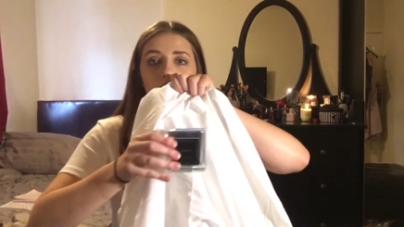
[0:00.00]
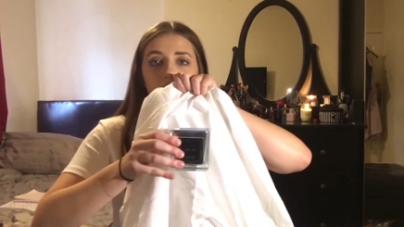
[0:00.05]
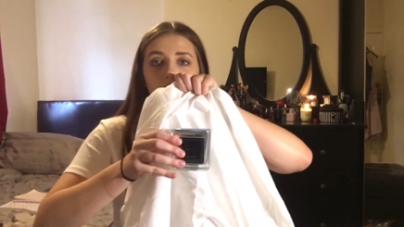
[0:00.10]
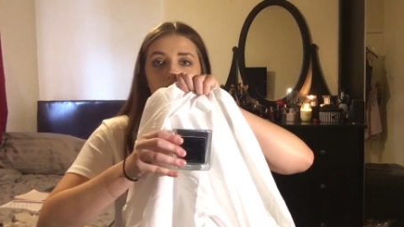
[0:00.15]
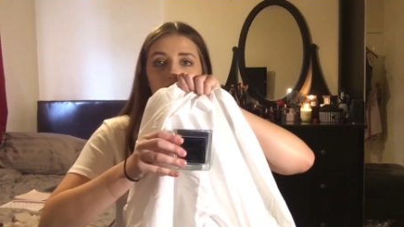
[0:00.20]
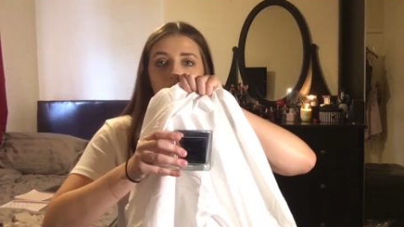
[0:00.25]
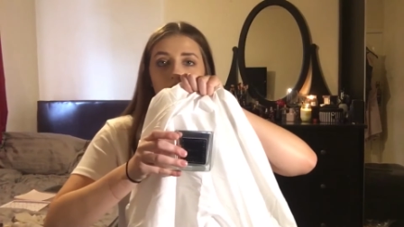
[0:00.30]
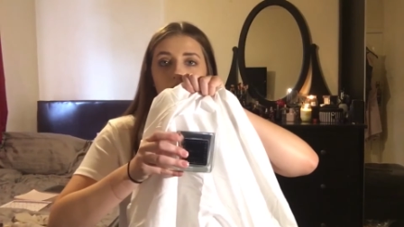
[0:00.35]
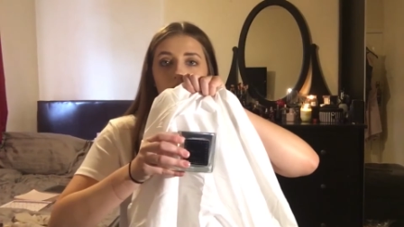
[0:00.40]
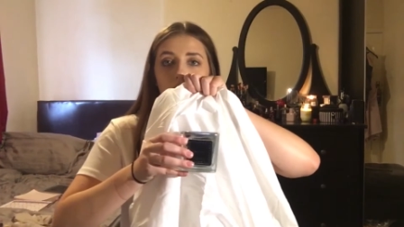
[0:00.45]

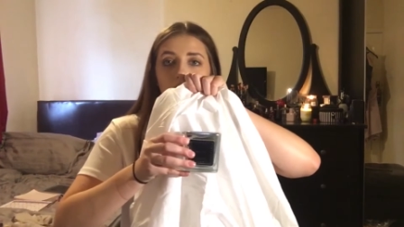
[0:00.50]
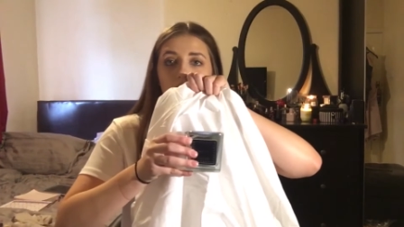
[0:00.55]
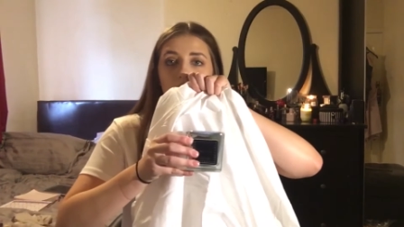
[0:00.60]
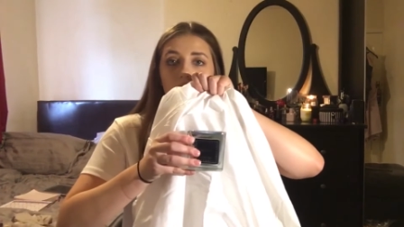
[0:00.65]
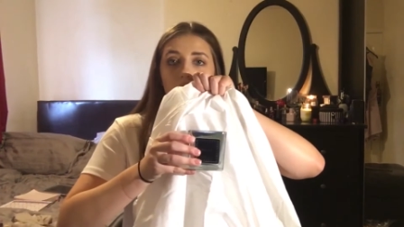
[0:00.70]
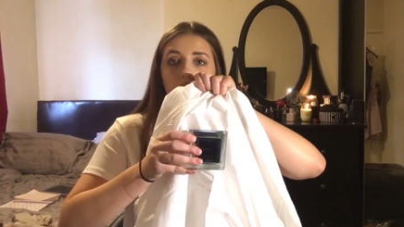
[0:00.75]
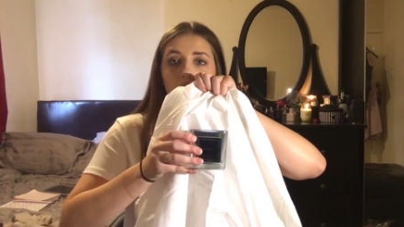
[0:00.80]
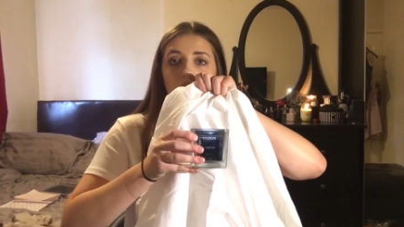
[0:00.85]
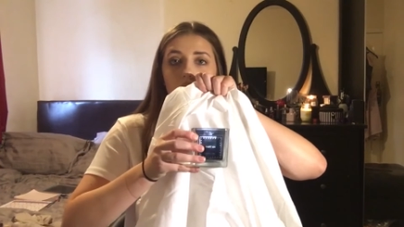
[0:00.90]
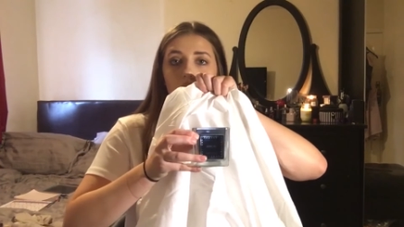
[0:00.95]
in front of like
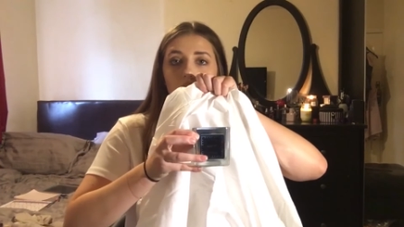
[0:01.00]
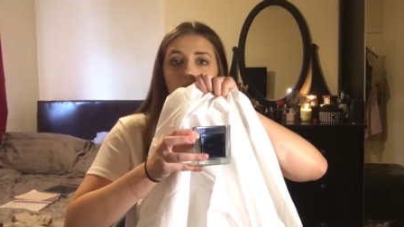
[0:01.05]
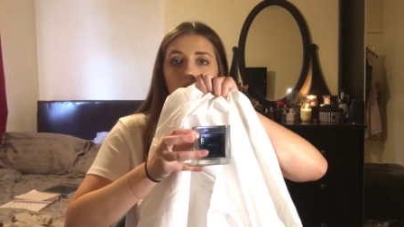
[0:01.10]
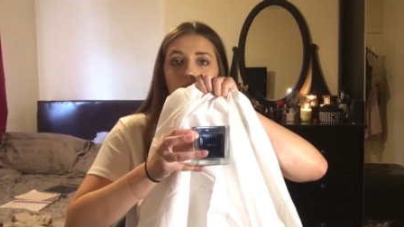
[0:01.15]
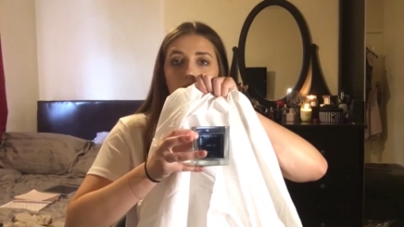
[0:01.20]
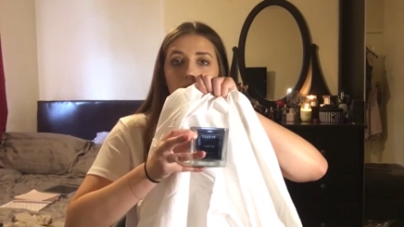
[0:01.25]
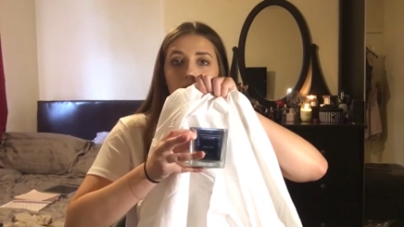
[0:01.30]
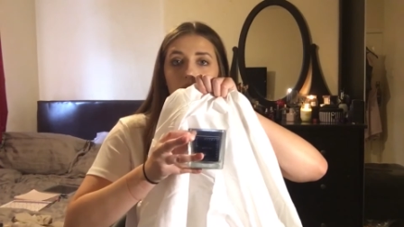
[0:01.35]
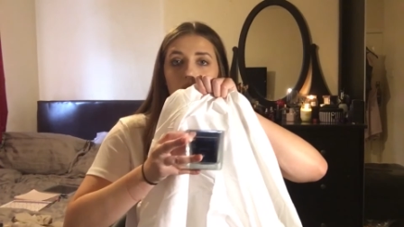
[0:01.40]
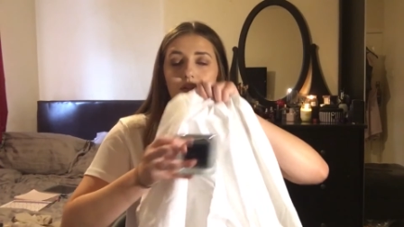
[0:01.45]
a
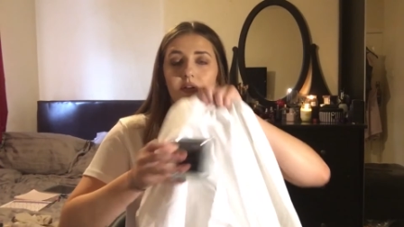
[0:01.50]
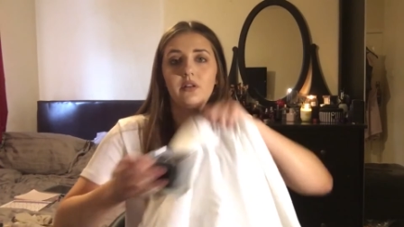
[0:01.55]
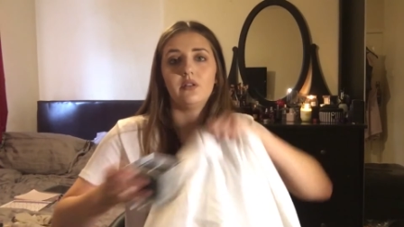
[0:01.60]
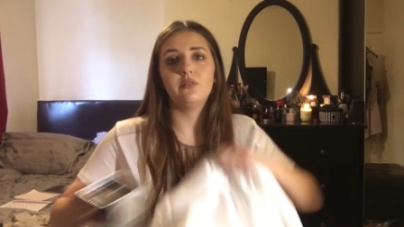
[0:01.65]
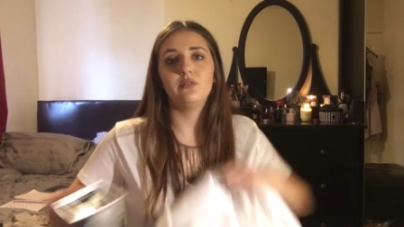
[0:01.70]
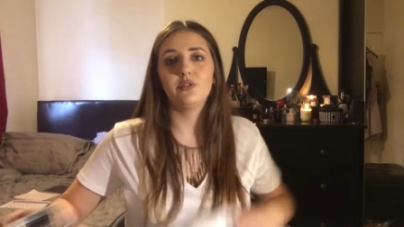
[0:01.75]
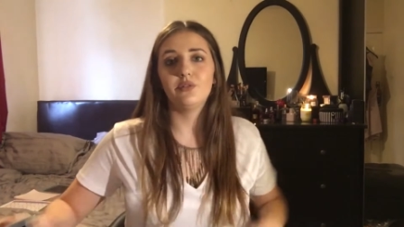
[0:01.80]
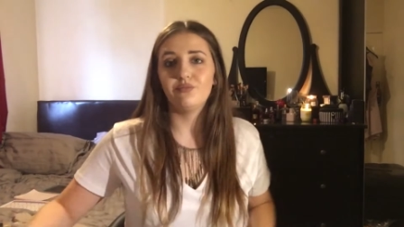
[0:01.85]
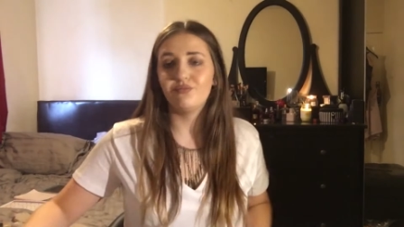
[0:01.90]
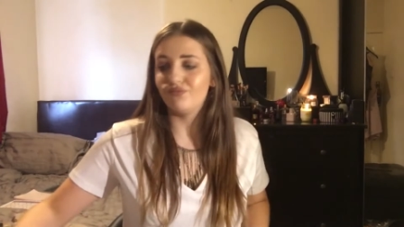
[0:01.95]
white
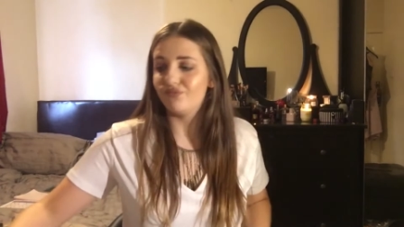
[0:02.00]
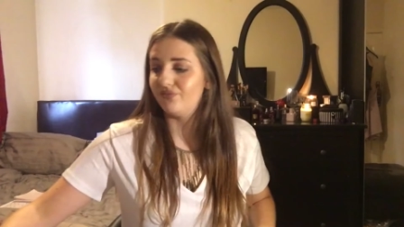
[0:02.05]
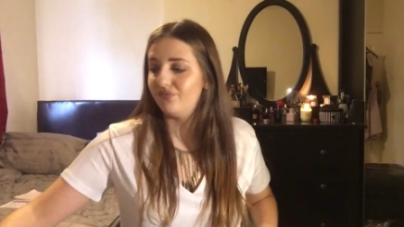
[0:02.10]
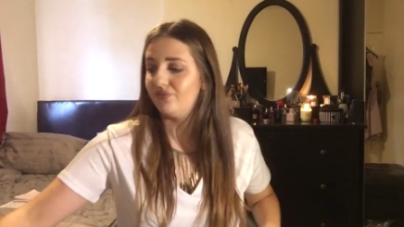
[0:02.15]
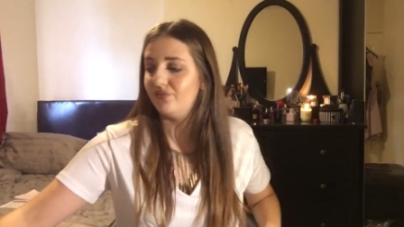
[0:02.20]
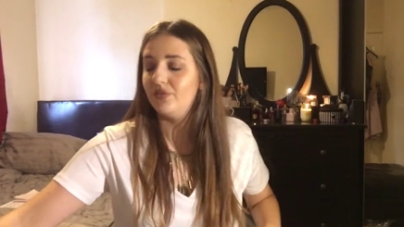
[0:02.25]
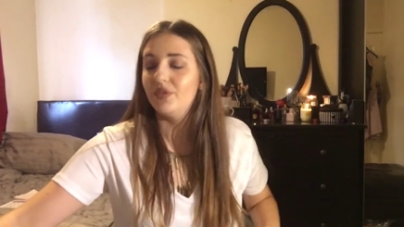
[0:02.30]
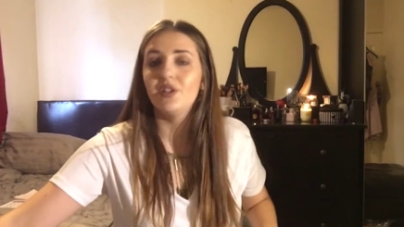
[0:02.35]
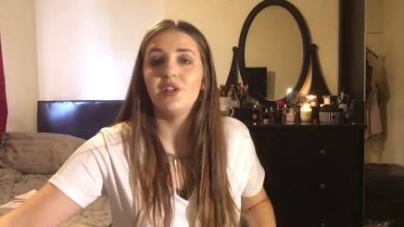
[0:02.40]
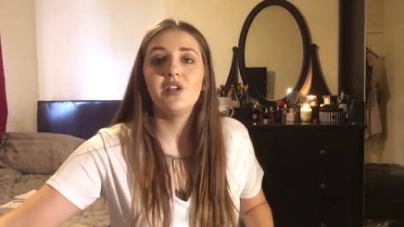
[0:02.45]
background.
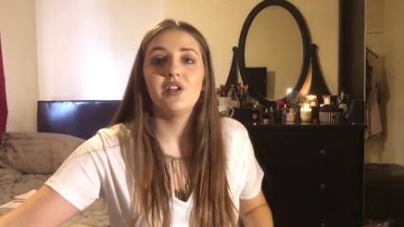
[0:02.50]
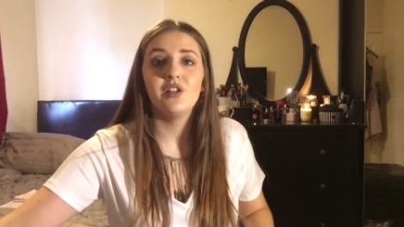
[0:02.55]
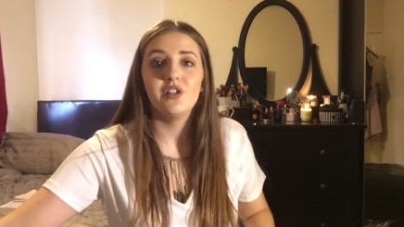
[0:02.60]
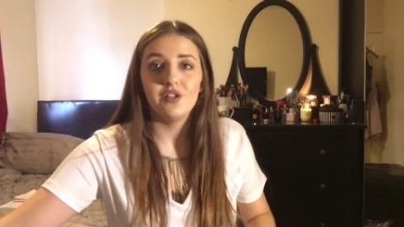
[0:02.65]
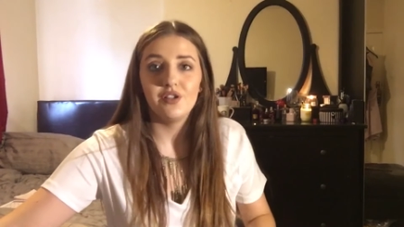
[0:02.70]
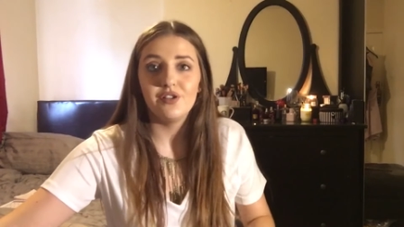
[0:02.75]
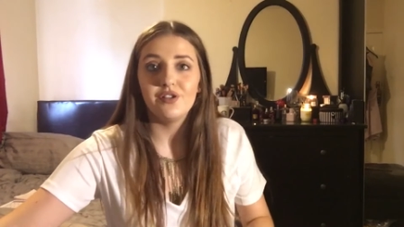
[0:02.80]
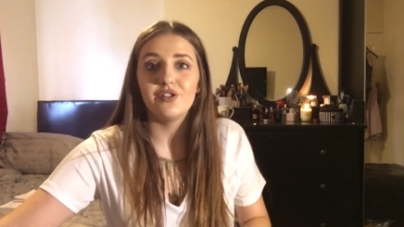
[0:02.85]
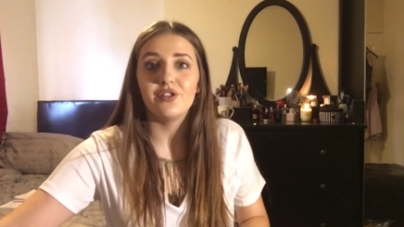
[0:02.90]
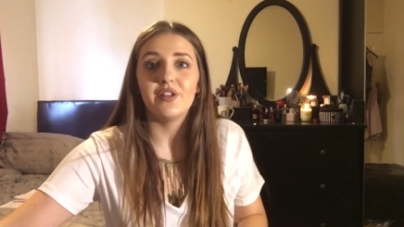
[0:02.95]

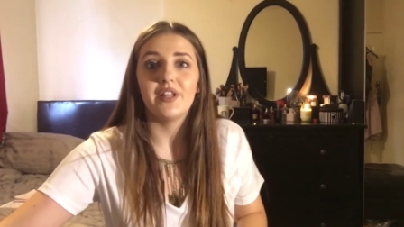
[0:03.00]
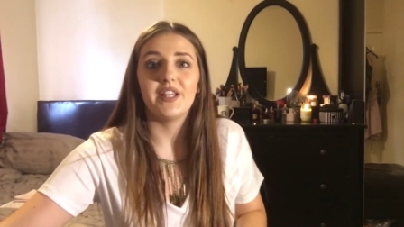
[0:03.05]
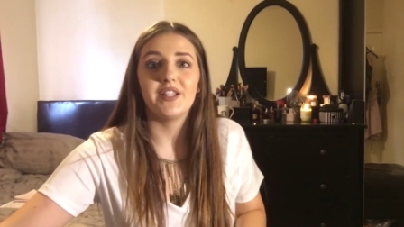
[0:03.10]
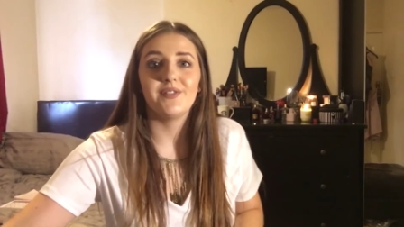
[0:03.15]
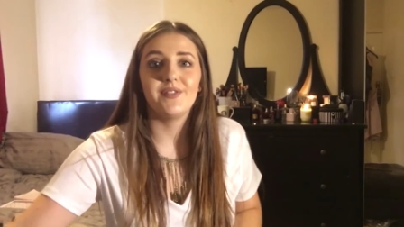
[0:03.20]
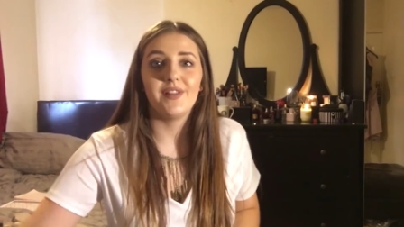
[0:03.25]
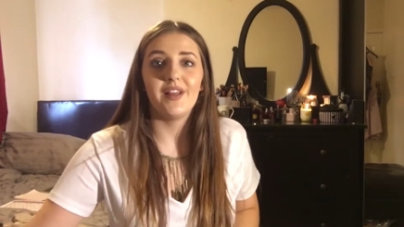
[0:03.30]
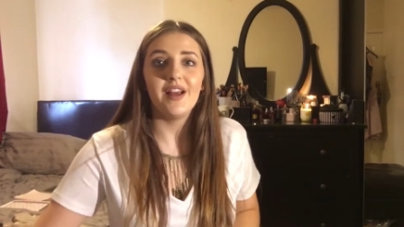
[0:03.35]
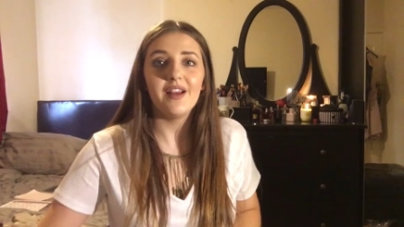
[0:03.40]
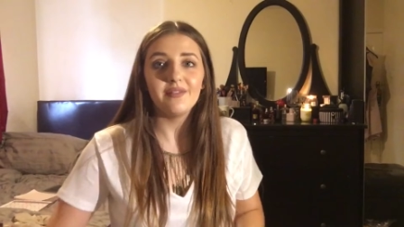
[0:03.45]
So
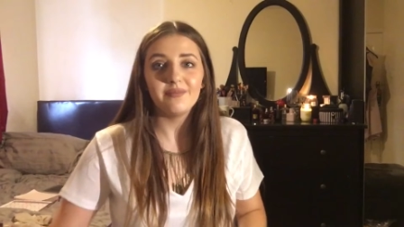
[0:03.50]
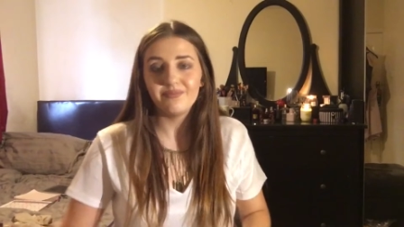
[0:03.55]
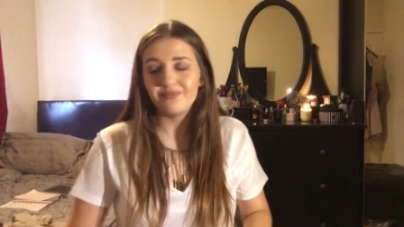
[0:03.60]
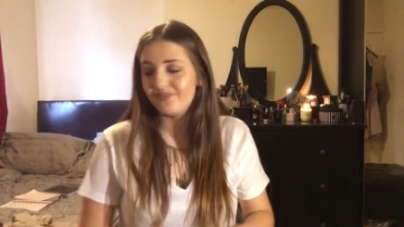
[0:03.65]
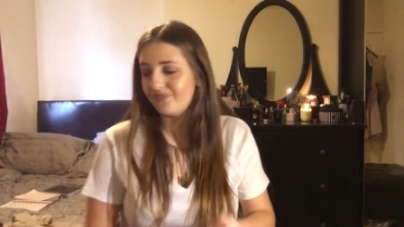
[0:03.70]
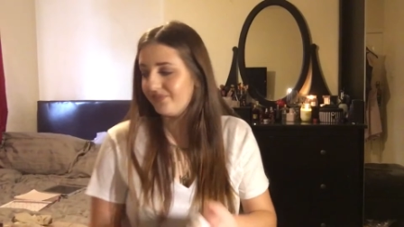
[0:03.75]
that's for that.